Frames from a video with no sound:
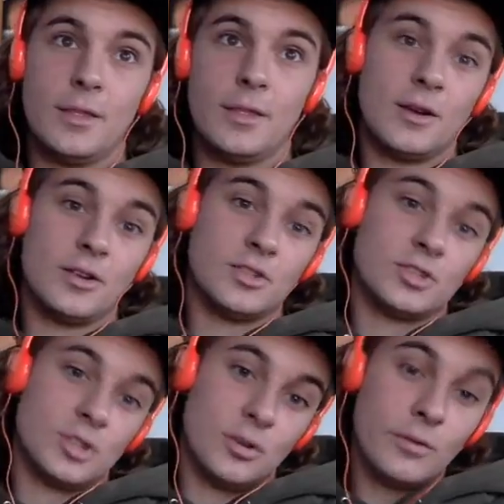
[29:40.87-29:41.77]

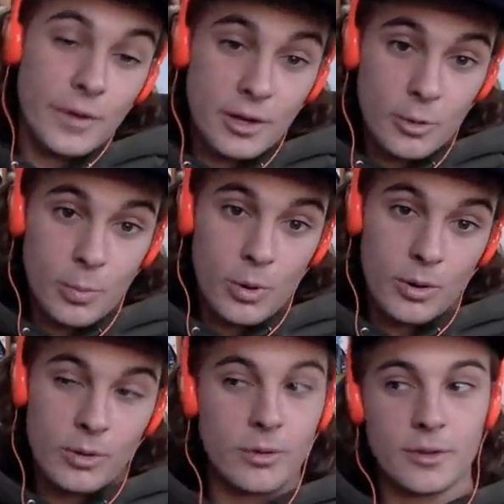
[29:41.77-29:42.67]
there's a new video
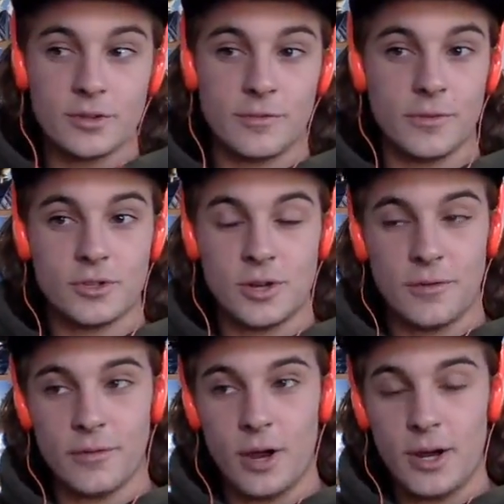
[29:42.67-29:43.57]
part, or there's a First Try
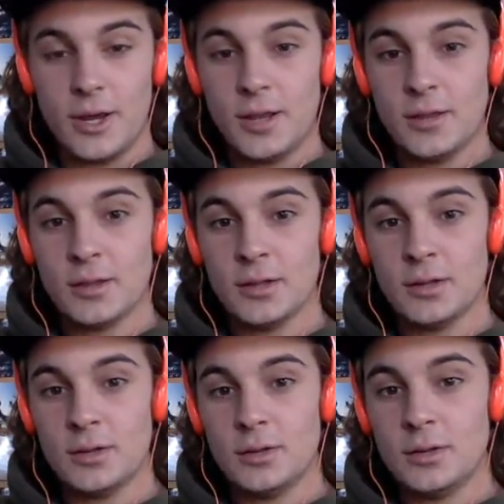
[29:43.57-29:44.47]
Friday,
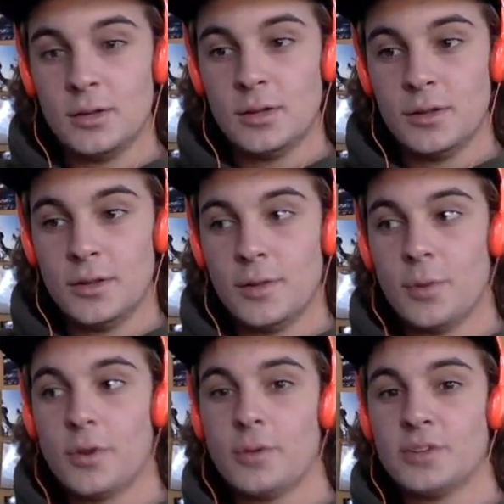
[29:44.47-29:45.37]
then they're
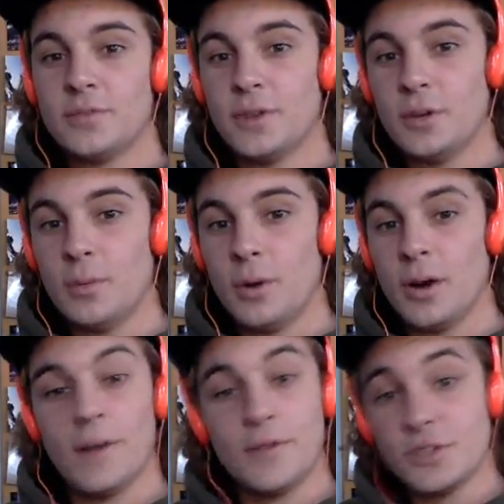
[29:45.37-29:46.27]
probably going to watch the video part.
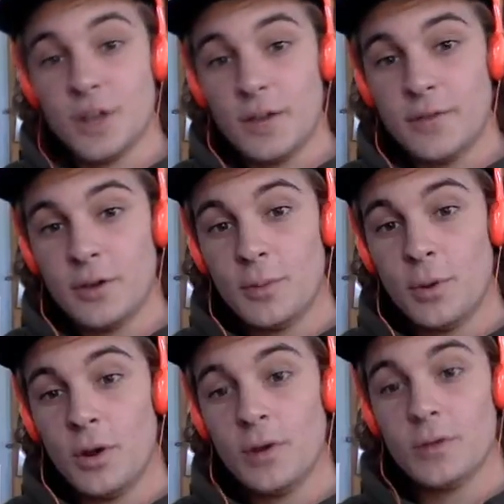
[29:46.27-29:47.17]
And if there's not a video
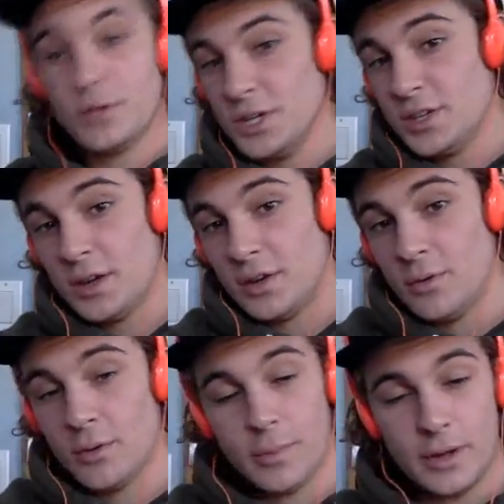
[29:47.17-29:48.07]
part, just like you
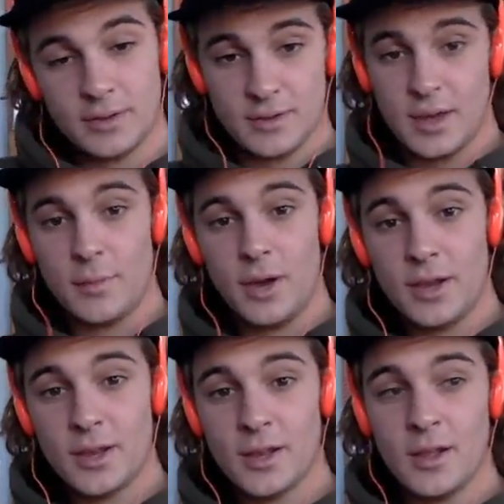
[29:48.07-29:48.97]
were about to say,
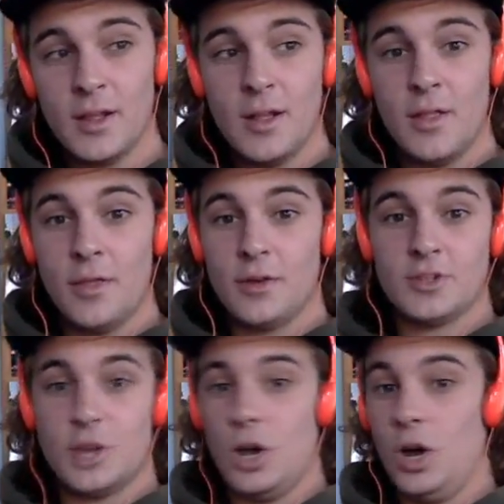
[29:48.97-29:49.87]
Mike,
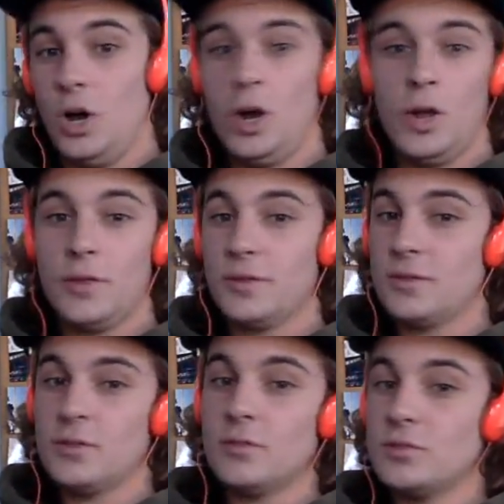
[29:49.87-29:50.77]
there's all
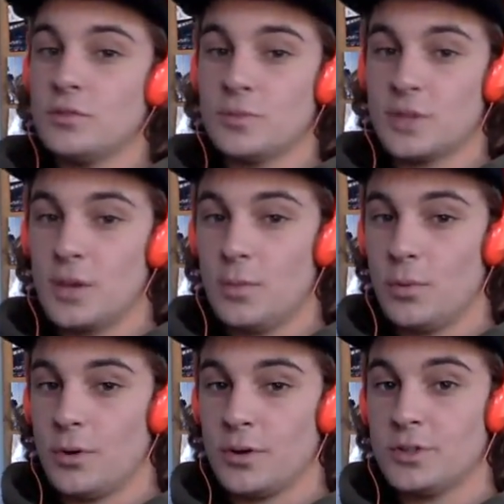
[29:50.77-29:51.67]
these YouTube
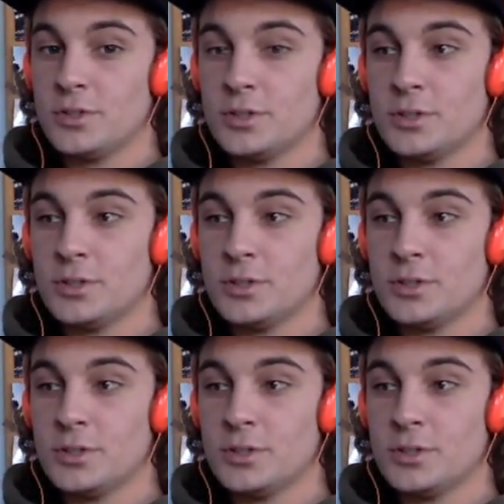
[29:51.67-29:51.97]
skateboarders